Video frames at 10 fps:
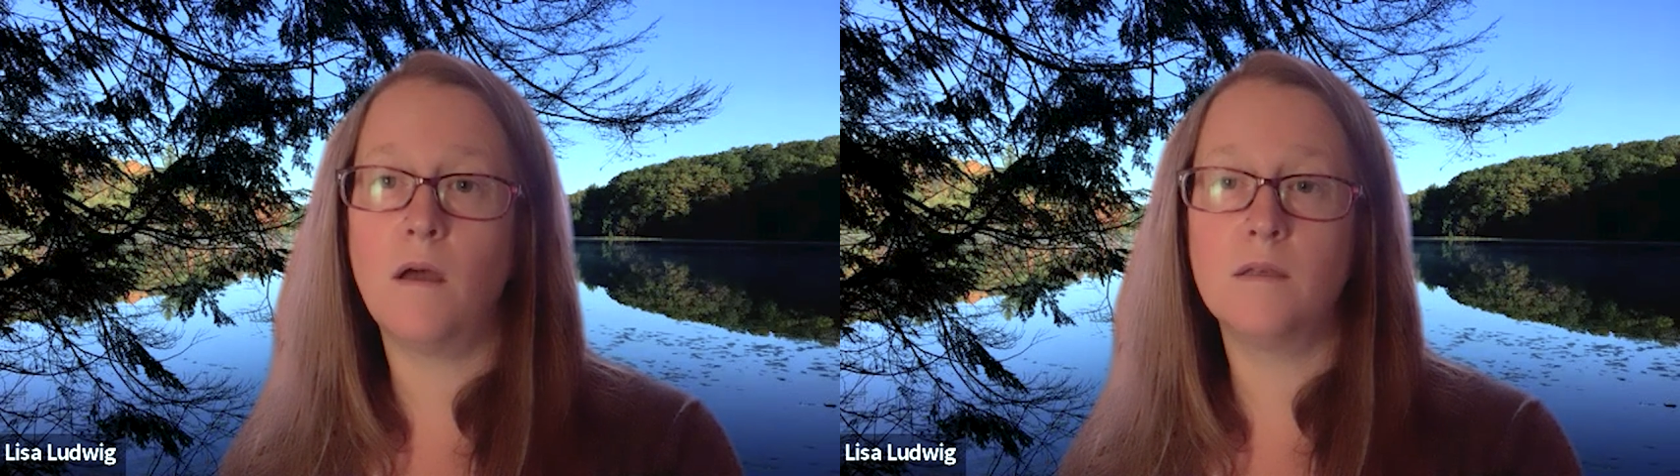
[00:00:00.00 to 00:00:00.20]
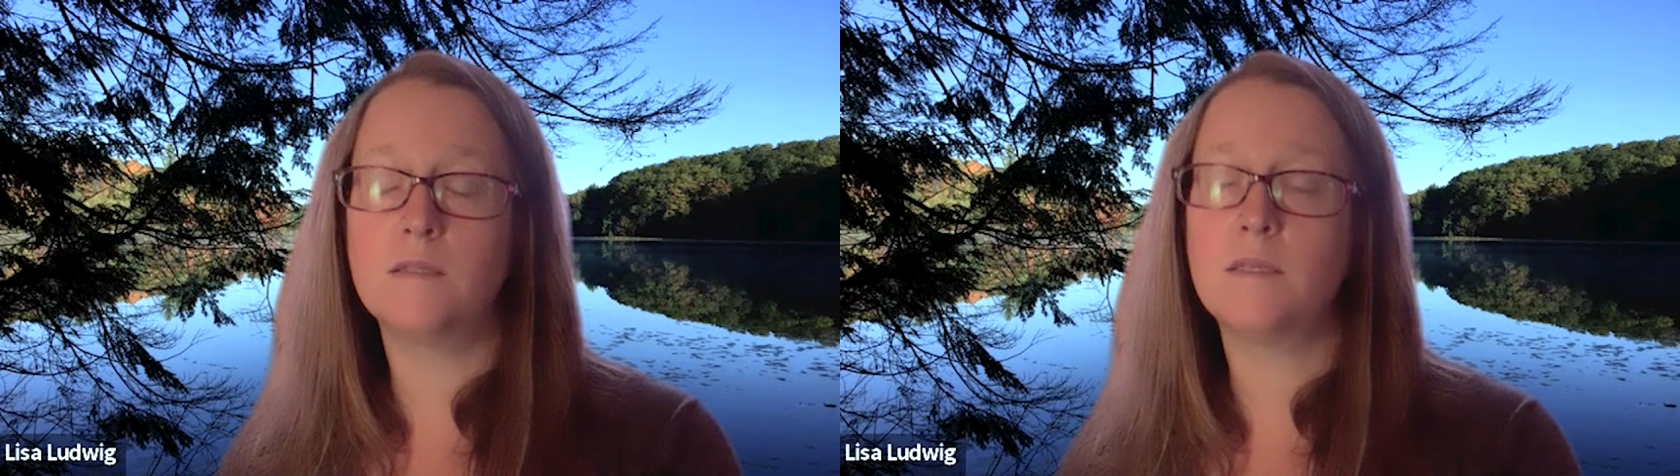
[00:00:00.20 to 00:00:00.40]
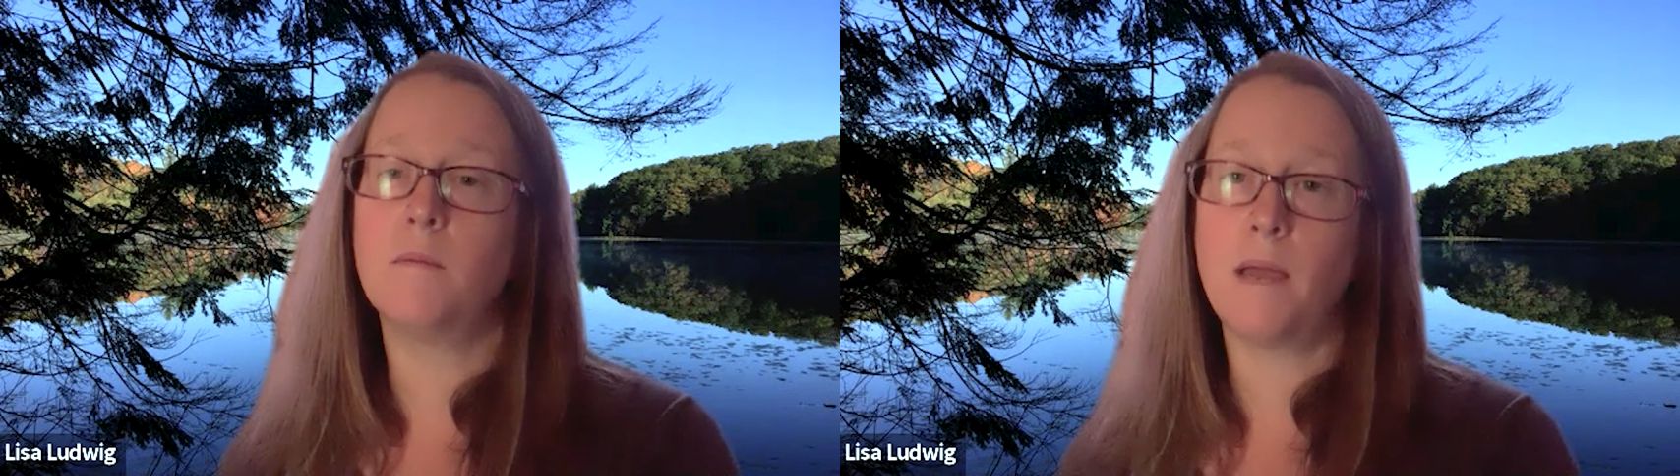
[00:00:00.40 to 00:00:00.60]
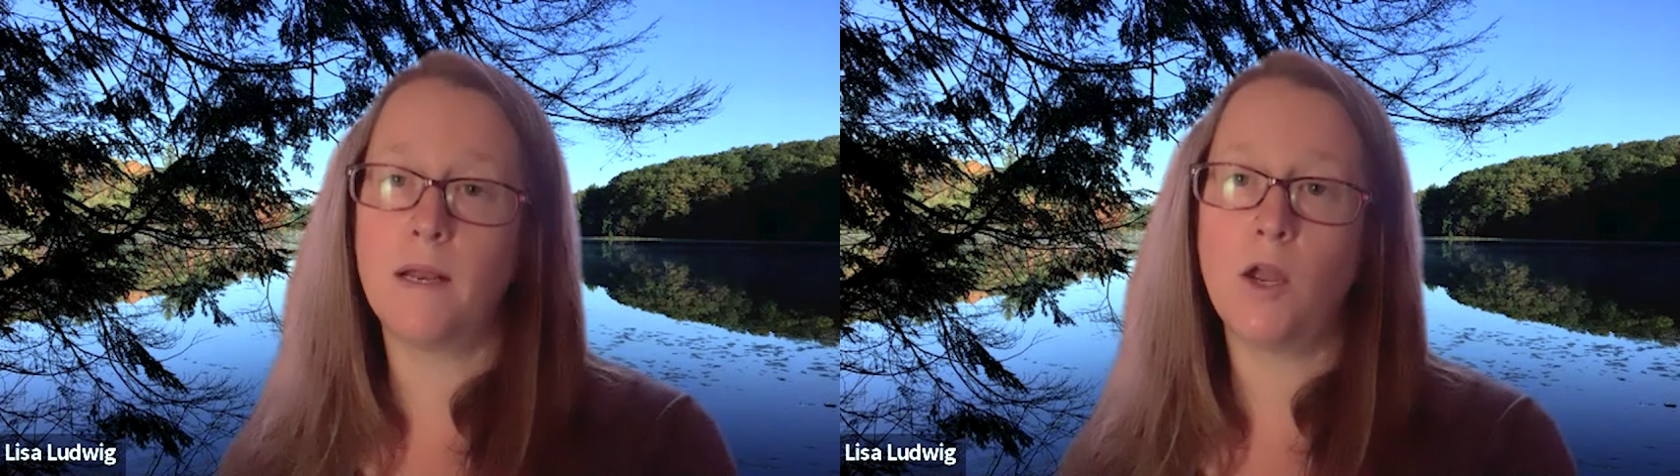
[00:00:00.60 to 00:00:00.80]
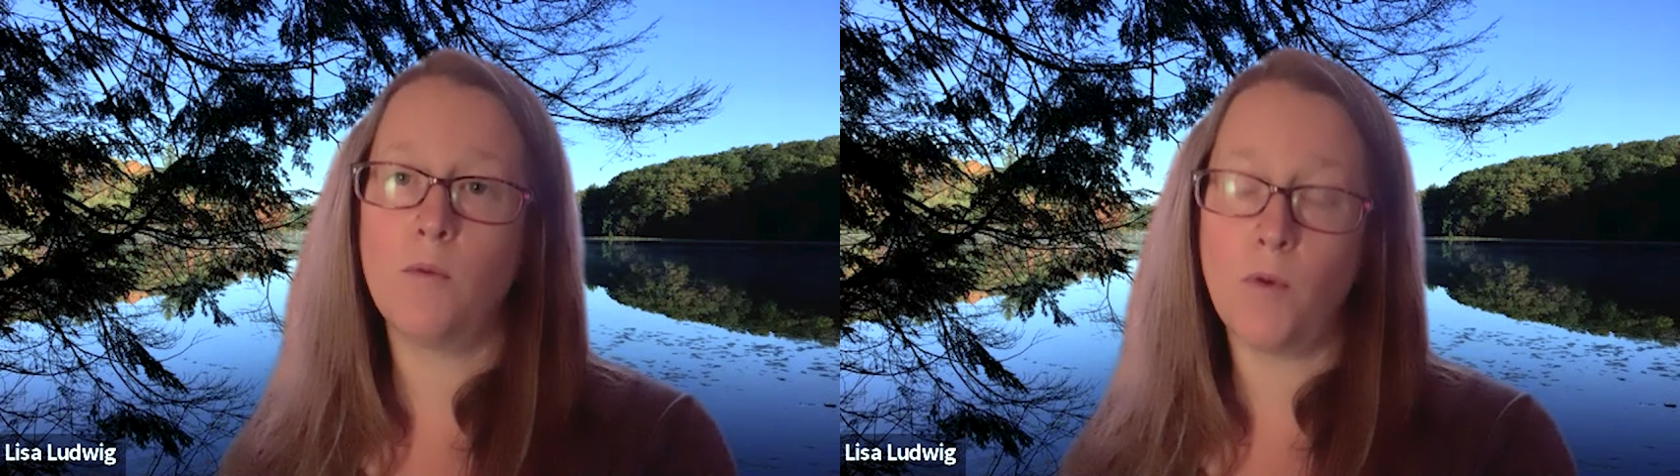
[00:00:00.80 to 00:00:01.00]
say, a
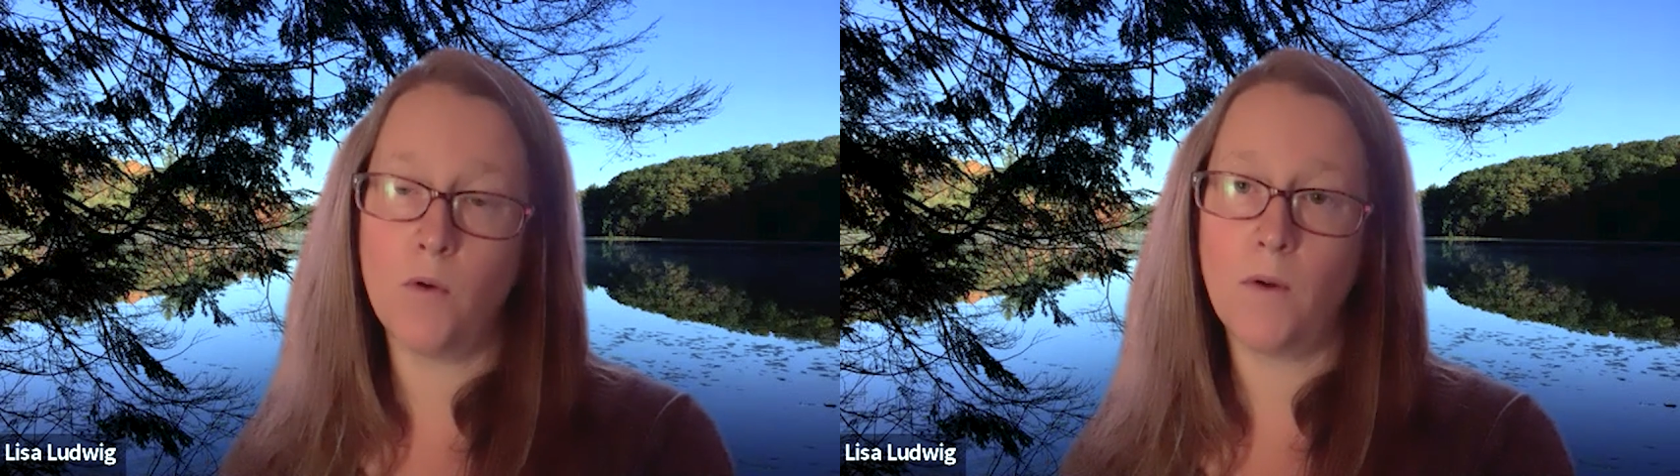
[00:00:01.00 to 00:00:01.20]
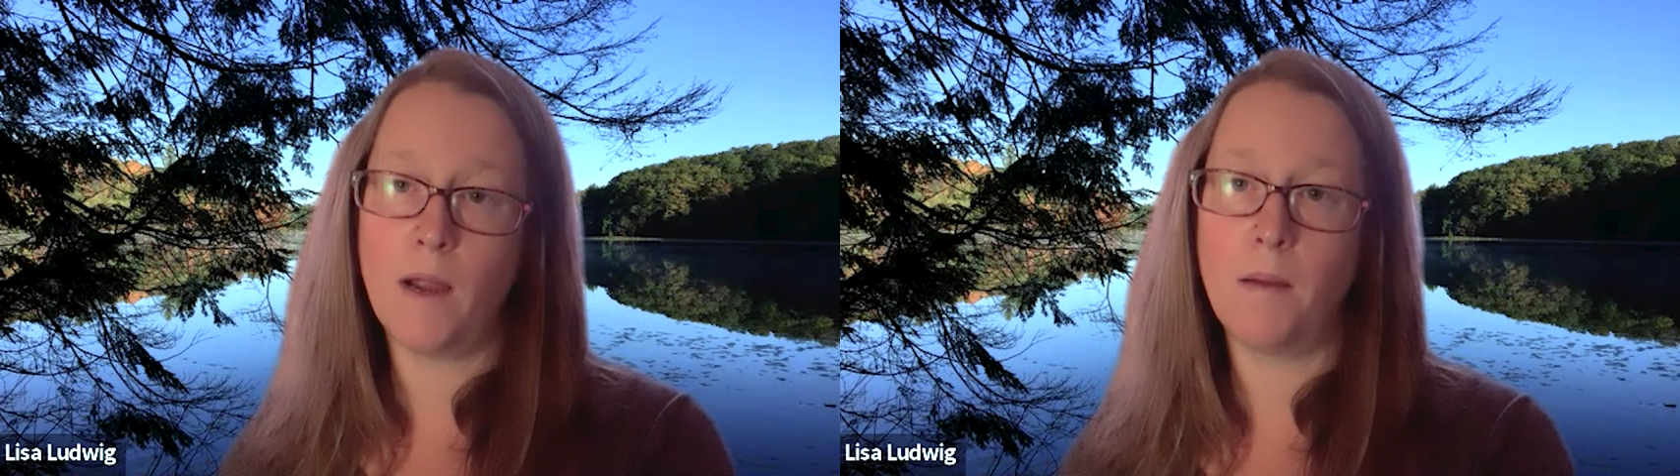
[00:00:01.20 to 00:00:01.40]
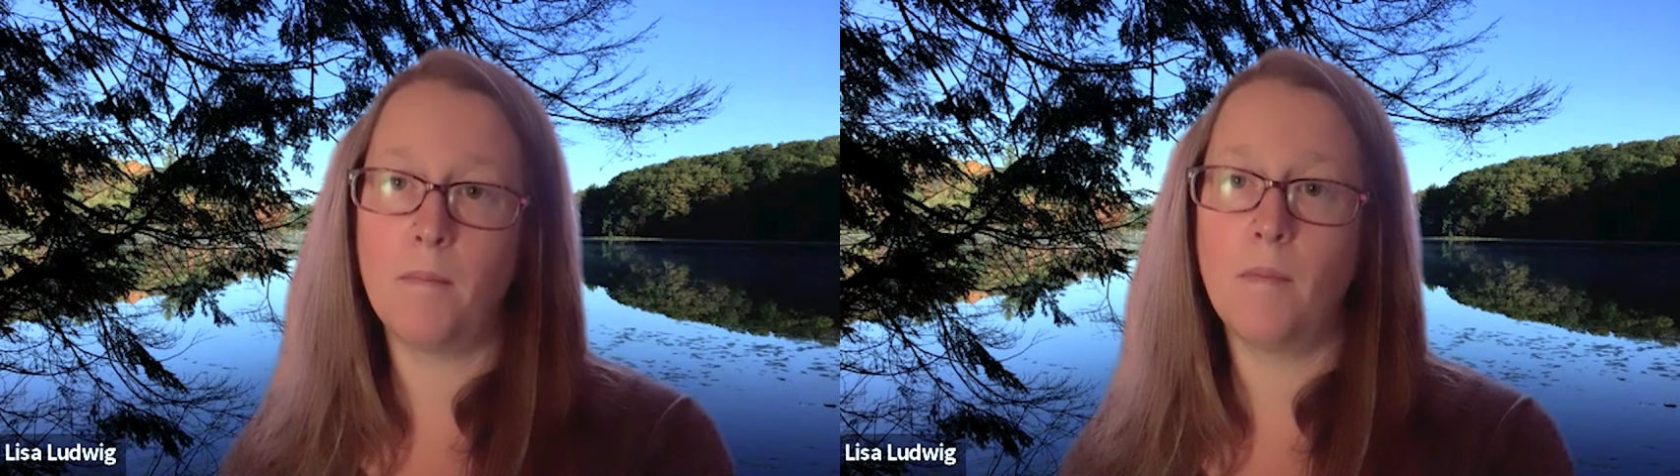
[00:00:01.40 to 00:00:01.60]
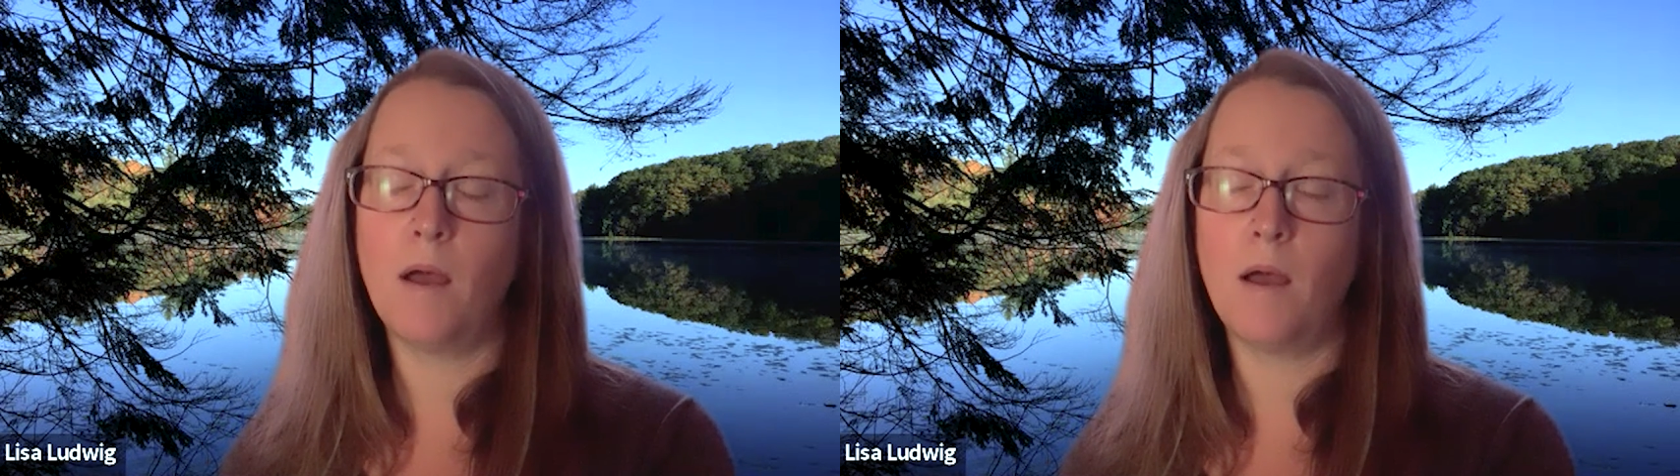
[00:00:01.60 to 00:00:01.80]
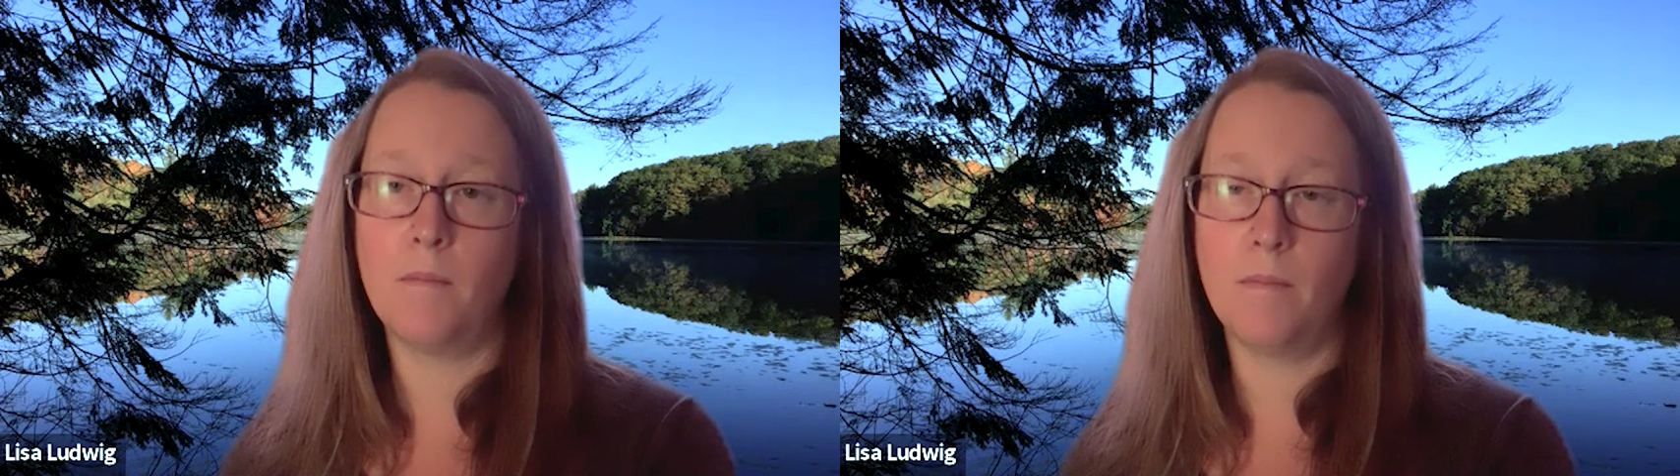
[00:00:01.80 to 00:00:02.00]
Medicare program, a